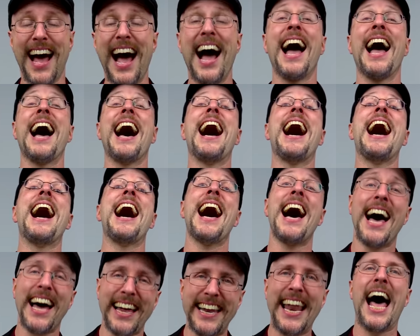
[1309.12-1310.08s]
Ah, ah!
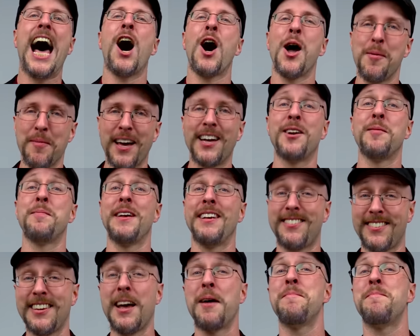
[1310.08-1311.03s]
now I'm gonna be
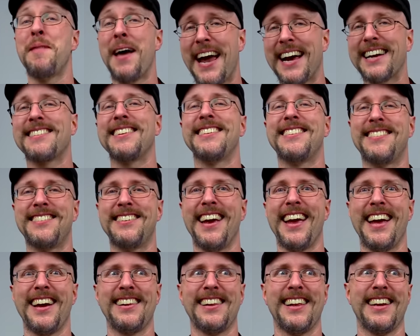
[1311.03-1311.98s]
sent back to
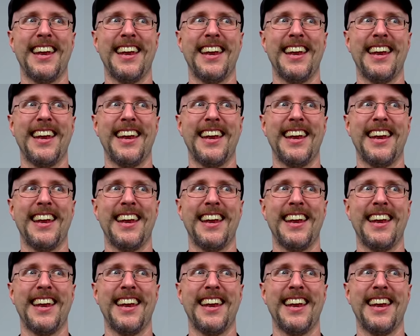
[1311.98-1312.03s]
jail